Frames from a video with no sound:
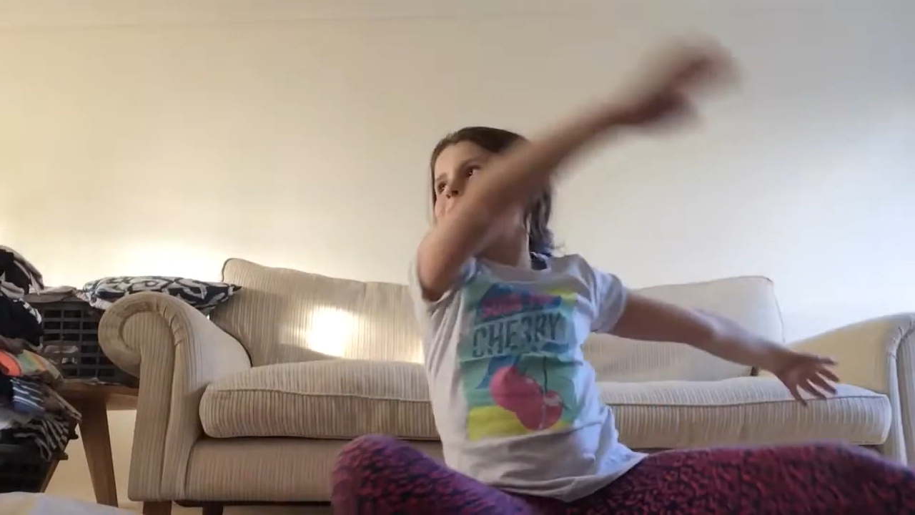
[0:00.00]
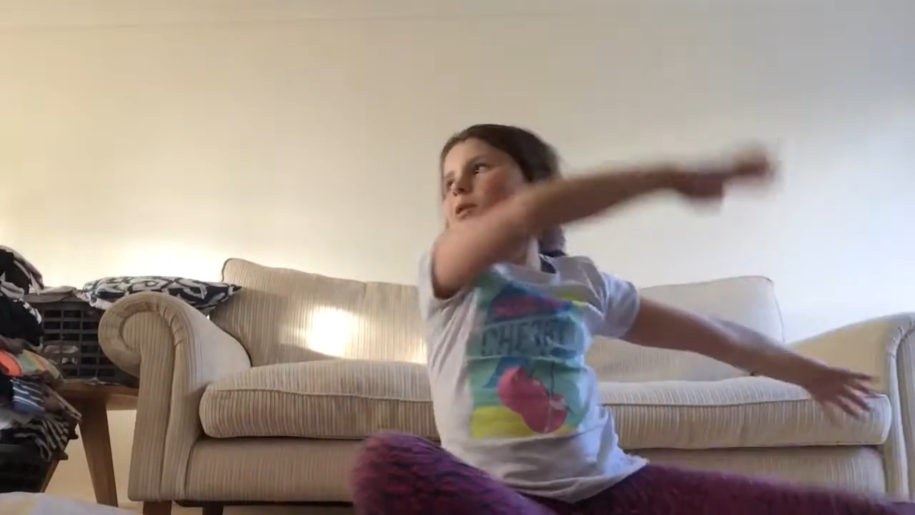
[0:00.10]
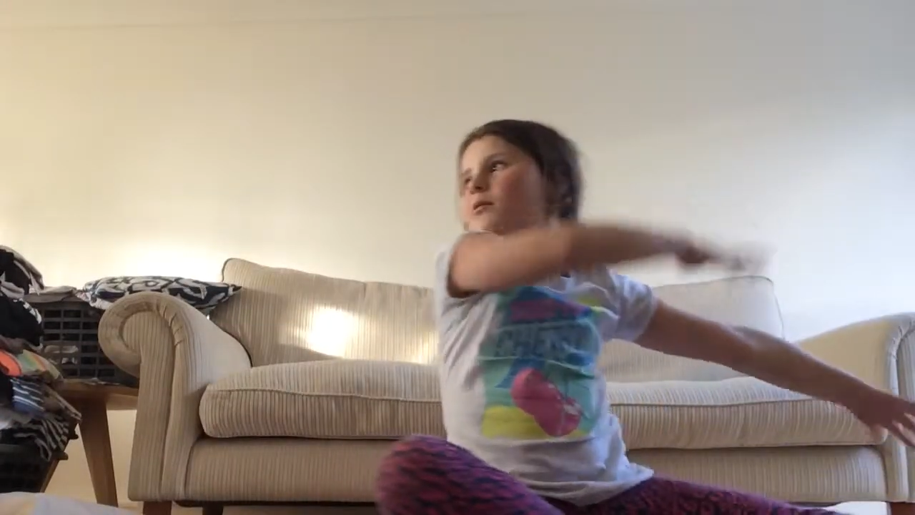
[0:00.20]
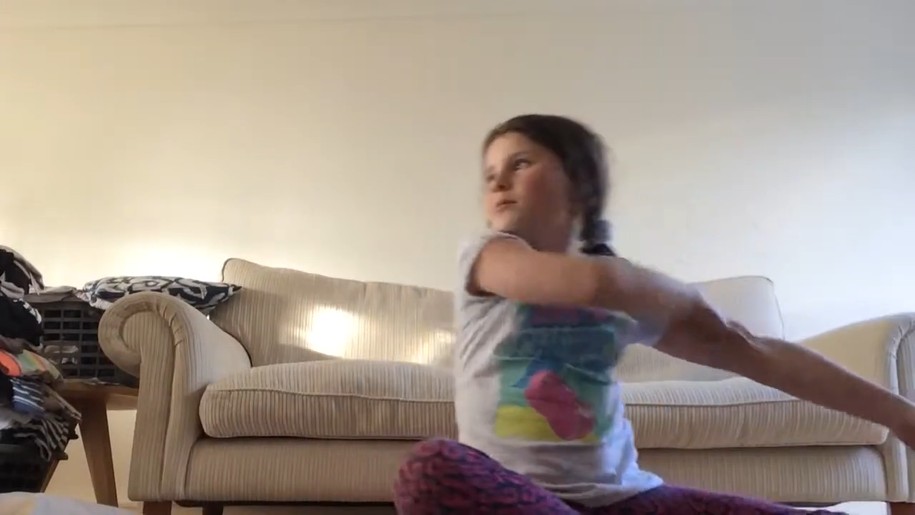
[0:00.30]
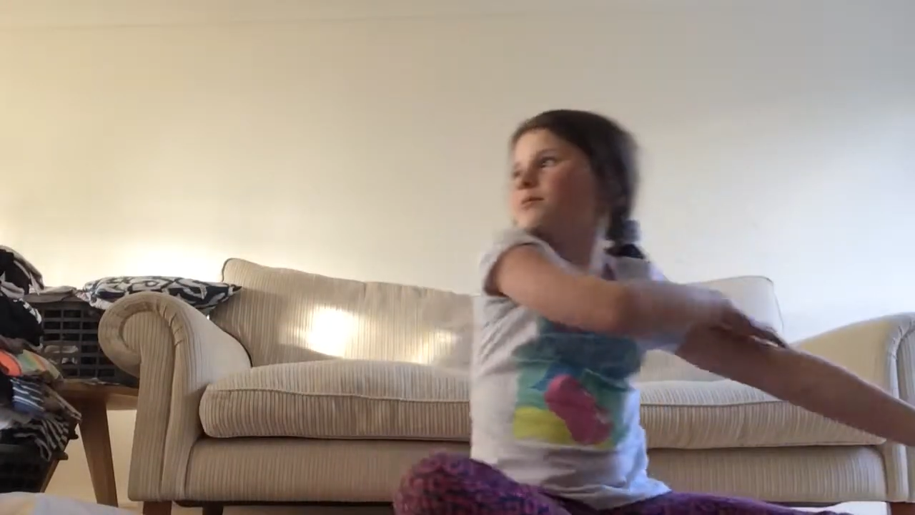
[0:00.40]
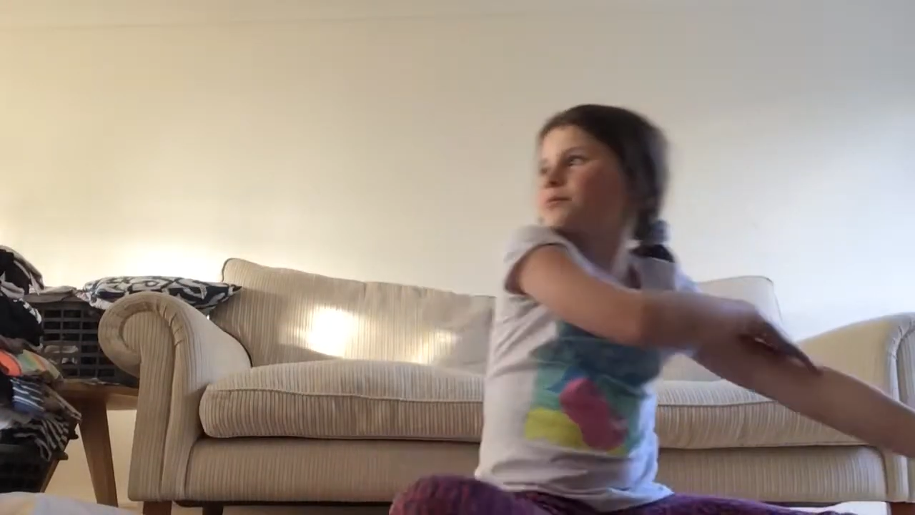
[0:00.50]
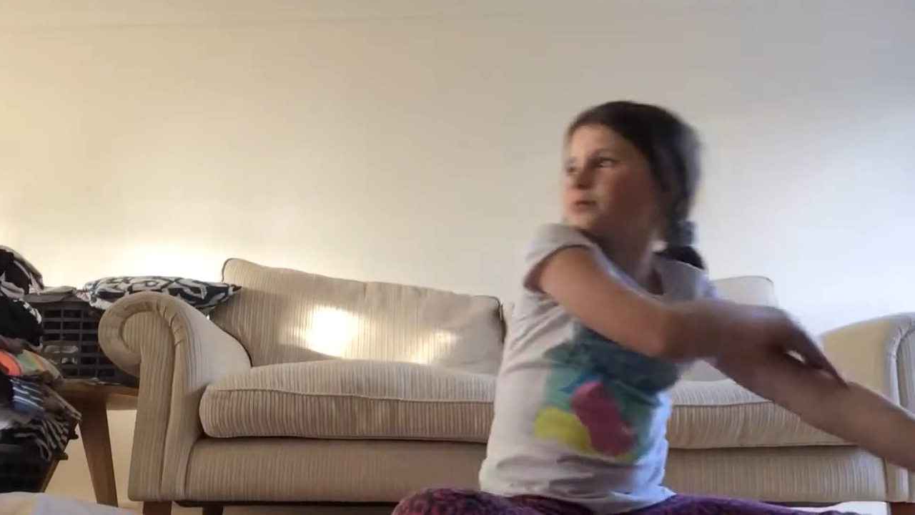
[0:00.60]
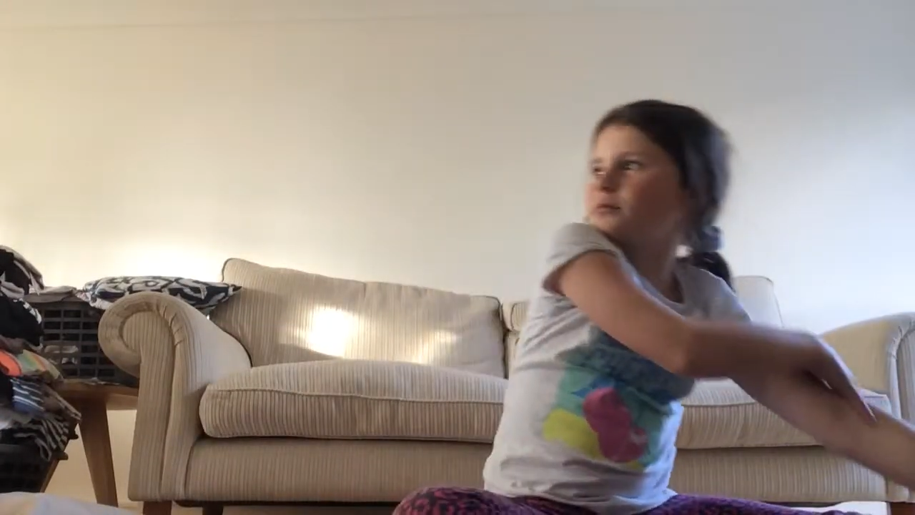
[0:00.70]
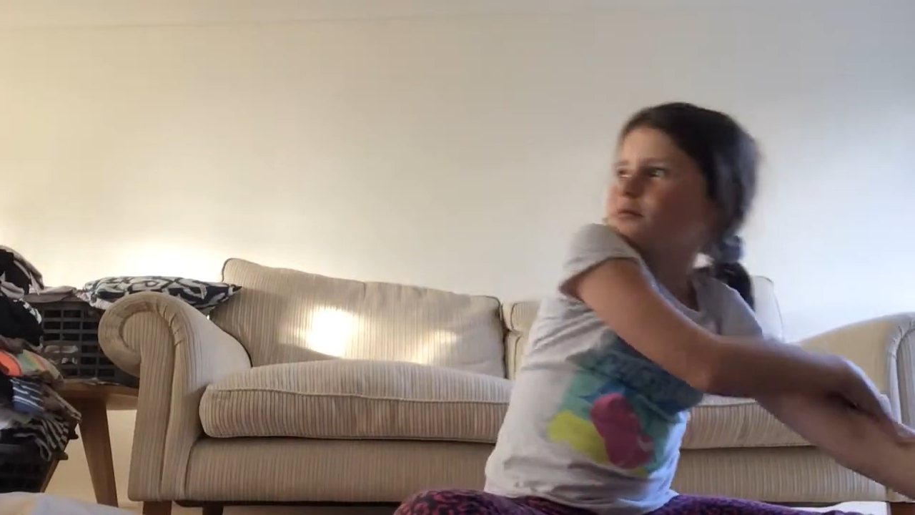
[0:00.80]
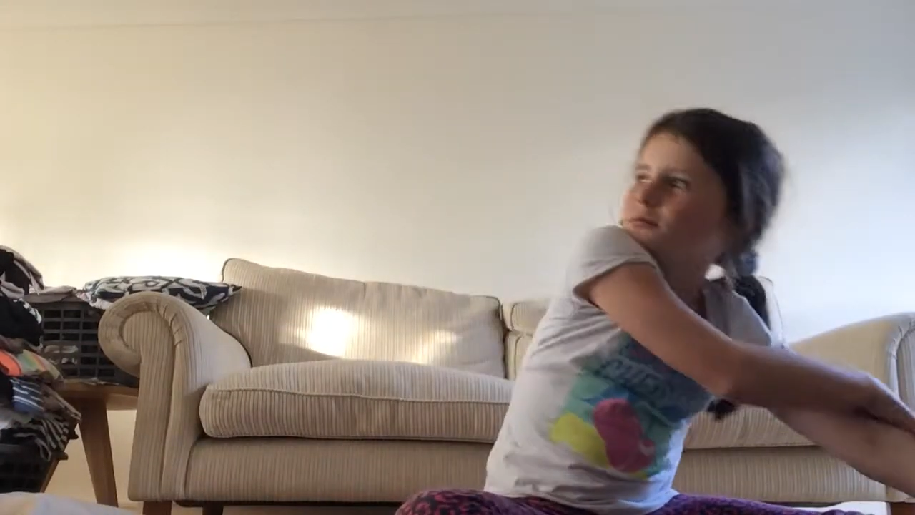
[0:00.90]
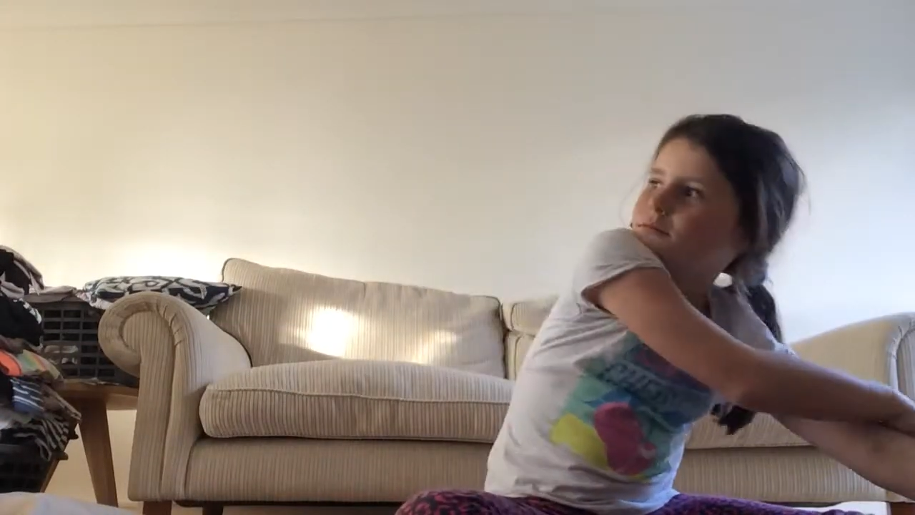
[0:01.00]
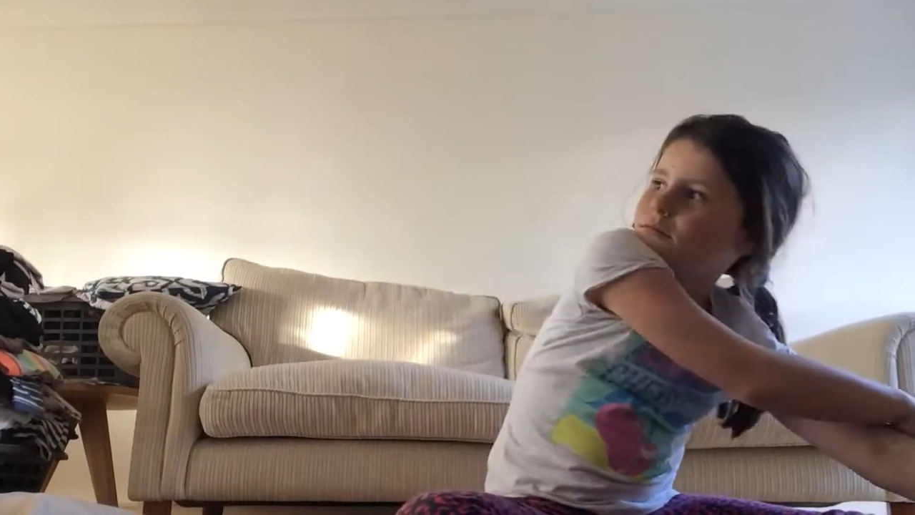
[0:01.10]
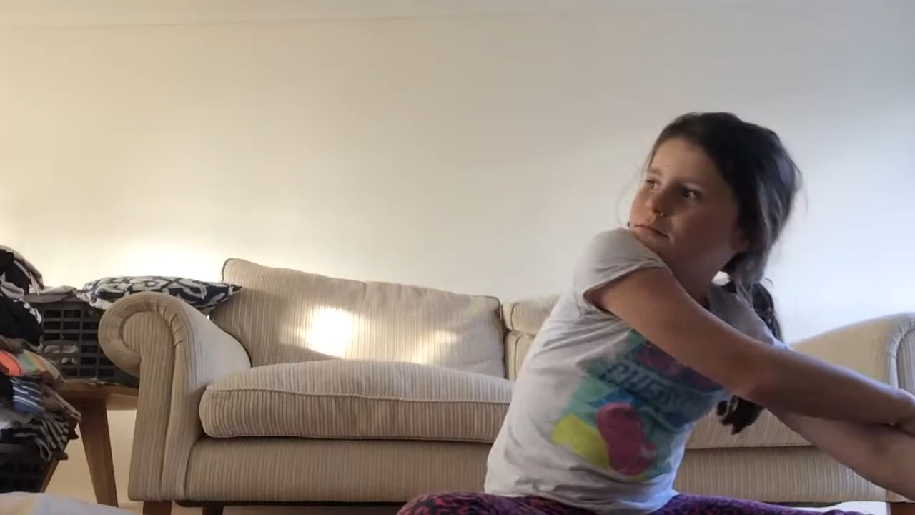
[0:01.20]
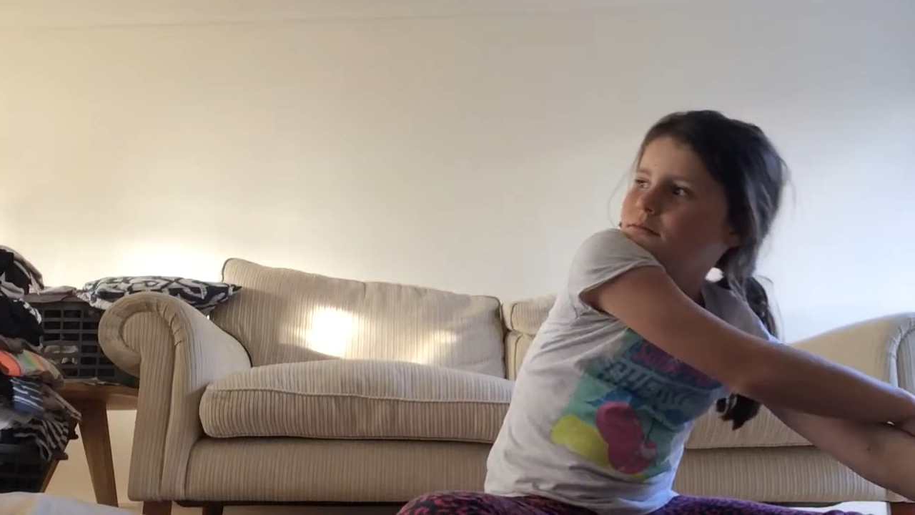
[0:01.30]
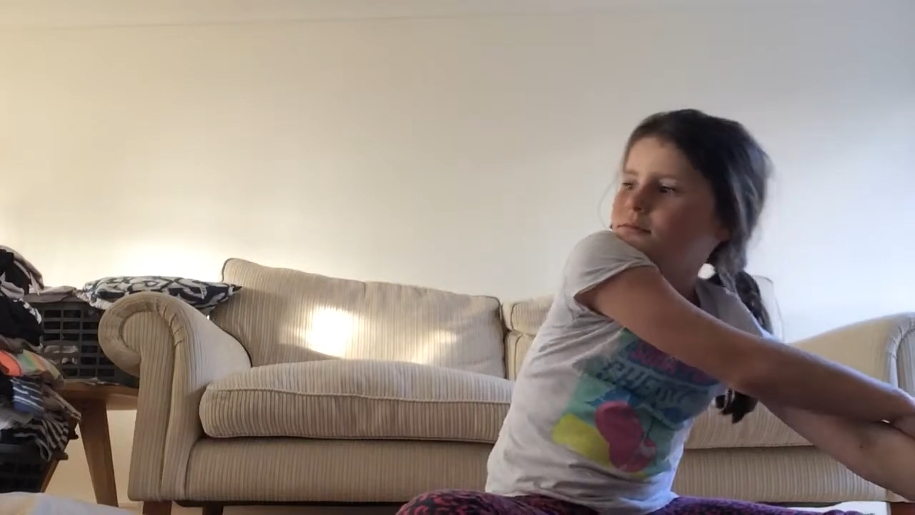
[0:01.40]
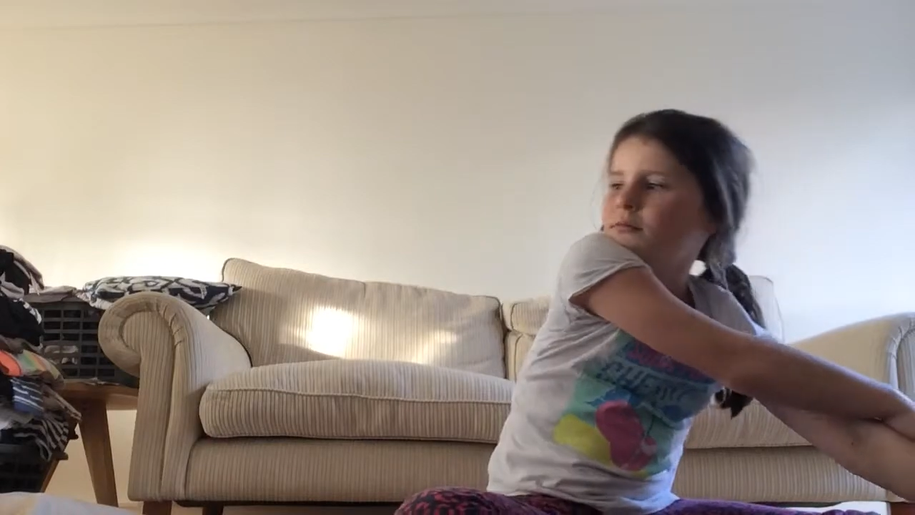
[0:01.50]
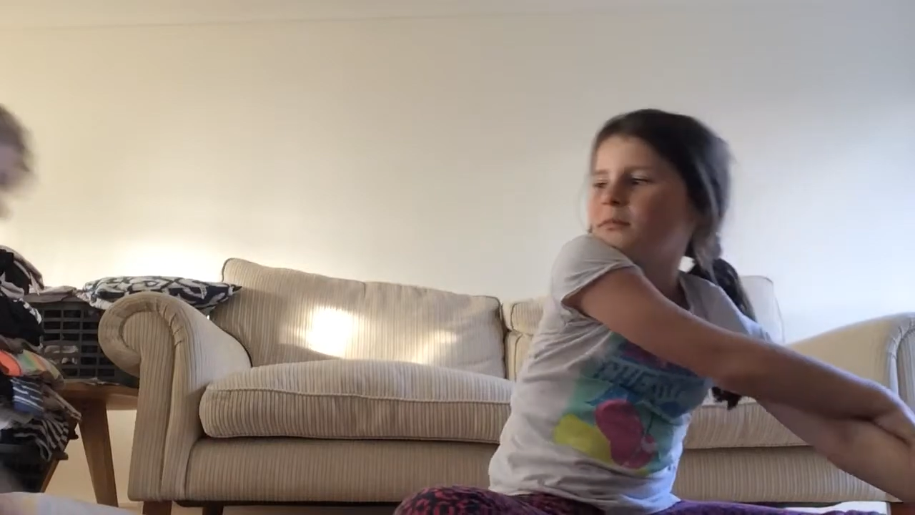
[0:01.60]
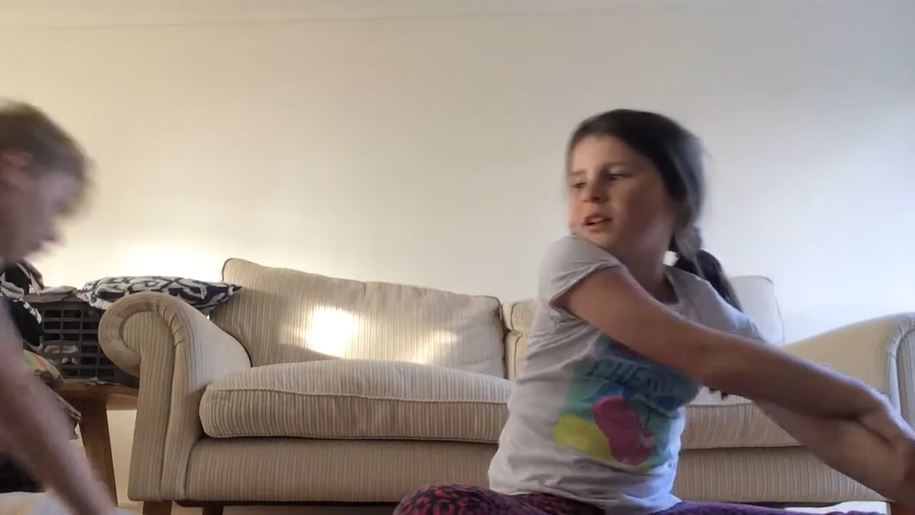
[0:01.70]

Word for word: we stretched earlier to my wrist.